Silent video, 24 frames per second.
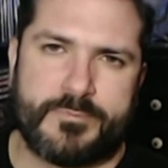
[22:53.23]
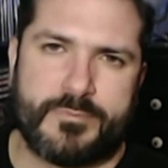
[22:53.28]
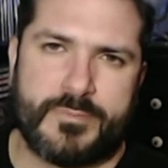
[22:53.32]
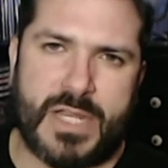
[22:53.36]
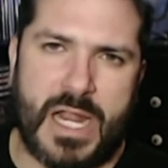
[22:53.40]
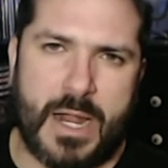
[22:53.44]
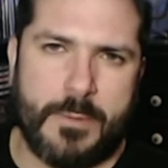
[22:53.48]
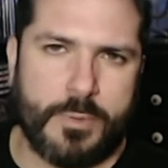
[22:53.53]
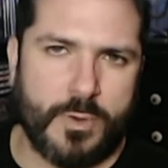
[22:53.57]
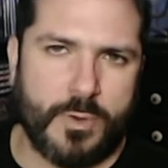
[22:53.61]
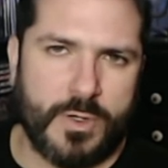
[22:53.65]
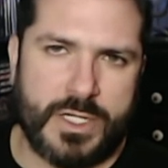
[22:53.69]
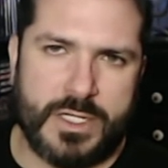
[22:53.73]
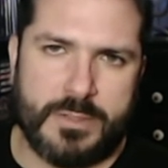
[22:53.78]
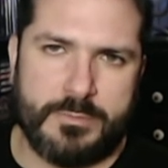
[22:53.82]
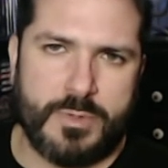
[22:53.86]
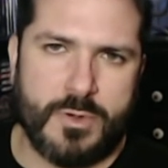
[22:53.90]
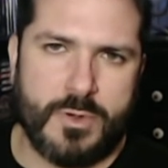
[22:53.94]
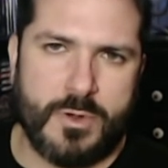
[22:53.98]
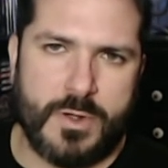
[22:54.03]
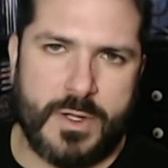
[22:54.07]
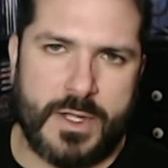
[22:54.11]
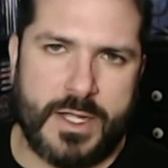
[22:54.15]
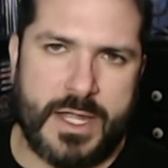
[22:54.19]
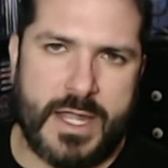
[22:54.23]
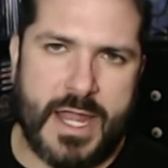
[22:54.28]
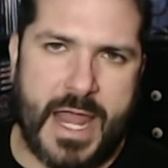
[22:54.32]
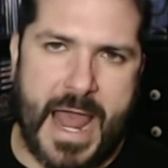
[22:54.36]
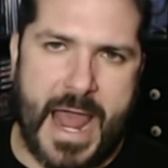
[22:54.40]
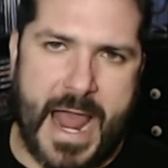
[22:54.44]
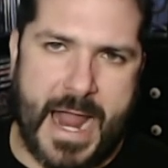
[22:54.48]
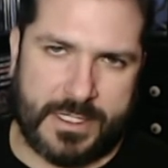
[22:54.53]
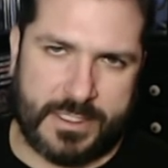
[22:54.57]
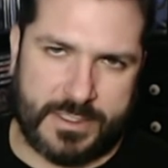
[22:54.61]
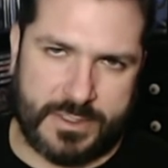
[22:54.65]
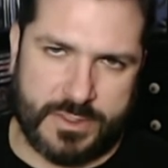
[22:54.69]
a pretty boy
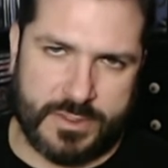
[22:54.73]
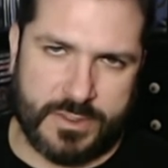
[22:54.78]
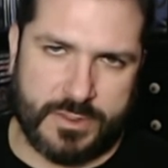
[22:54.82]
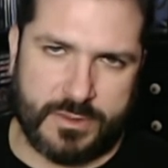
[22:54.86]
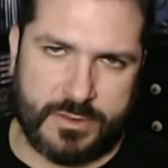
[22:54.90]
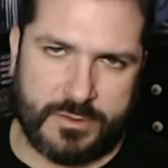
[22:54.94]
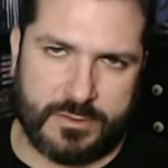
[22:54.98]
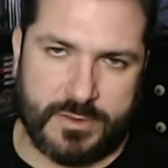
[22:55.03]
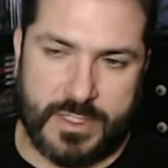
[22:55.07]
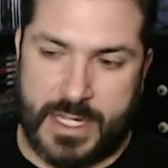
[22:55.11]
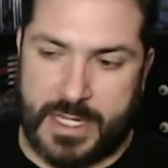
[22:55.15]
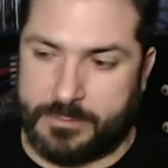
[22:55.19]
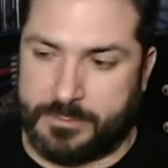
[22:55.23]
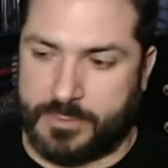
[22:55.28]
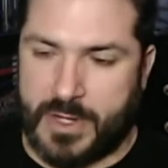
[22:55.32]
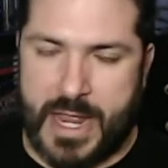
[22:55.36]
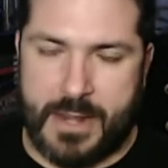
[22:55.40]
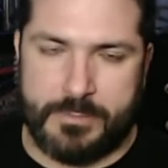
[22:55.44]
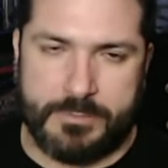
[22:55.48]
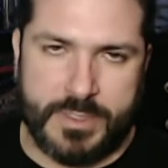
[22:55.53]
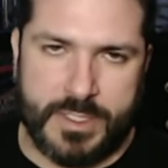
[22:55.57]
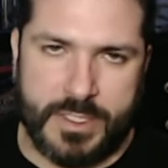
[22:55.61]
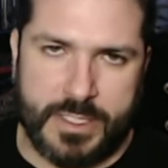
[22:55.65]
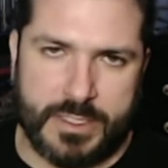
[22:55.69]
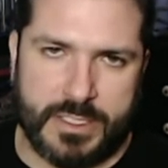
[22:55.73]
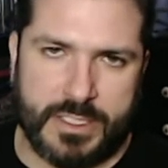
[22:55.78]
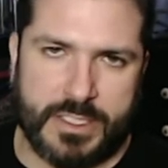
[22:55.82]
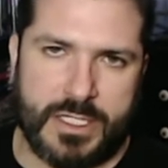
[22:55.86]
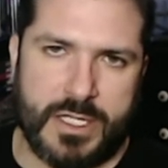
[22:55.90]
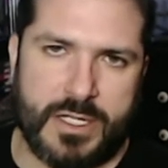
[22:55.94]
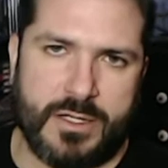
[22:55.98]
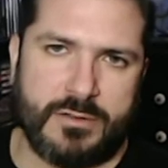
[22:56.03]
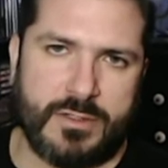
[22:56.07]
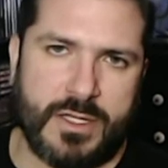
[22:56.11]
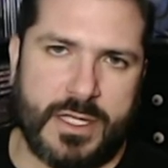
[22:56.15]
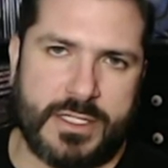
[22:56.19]
actor like Brad Pitt,
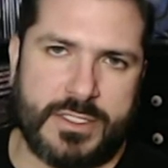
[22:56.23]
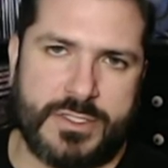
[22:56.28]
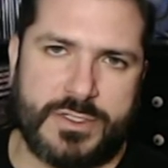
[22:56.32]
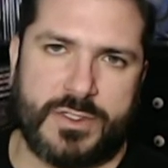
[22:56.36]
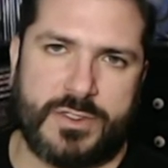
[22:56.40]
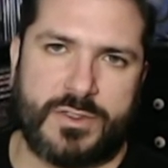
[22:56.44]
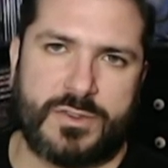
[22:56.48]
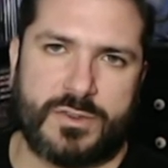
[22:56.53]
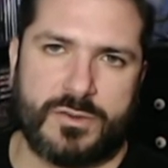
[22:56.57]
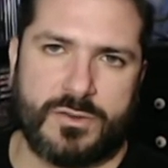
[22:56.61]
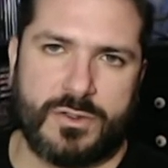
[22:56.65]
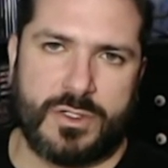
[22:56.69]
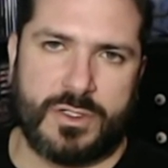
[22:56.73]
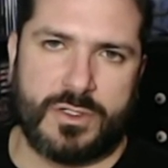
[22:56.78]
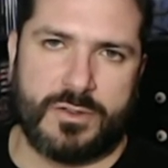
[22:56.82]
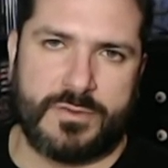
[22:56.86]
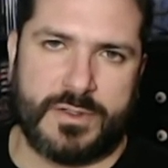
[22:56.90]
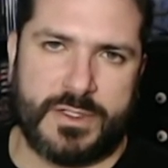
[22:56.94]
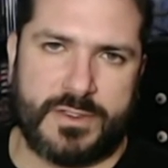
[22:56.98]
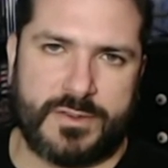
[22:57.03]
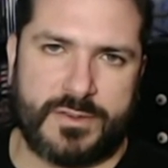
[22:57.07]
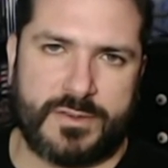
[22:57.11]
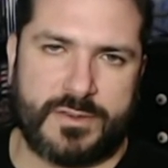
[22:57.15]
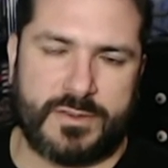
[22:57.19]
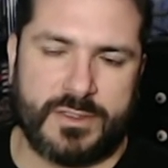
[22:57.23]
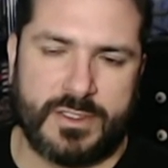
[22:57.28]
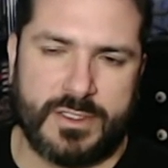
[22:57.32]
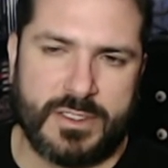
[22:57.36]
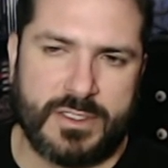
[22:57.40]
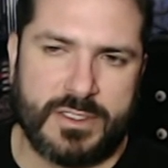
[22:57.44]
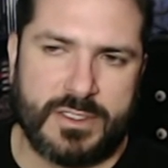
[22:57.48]
like just sort of, it's